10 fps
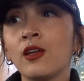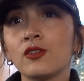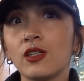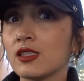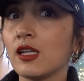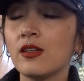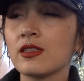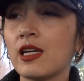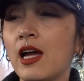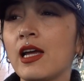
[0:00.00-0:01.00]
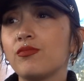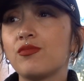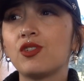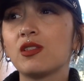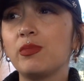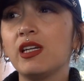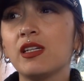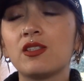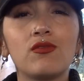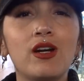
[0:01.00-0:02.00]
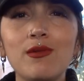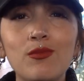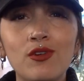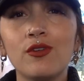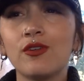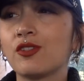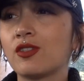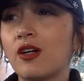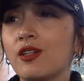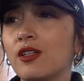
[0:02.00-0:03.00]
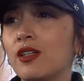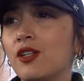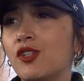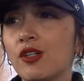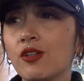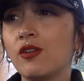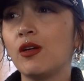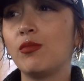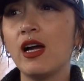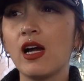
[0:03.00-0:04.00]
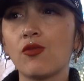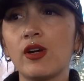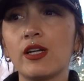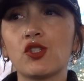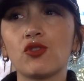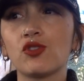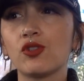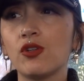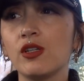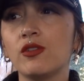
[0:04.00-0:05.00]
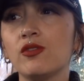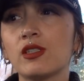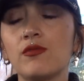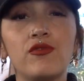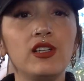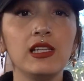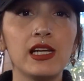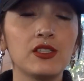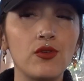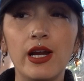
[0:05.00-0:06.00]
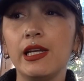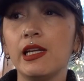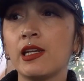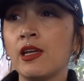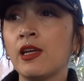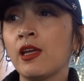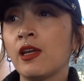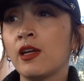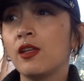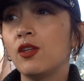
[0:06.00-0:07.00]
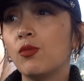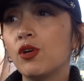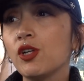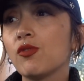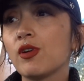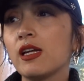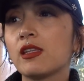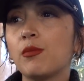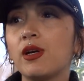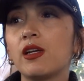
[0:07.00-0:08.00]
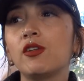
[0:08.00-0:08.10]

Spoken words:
So that's a long time. Just begin to write more. Start a journal, a blog, write a short story, do some freelance writing. The more you write, the better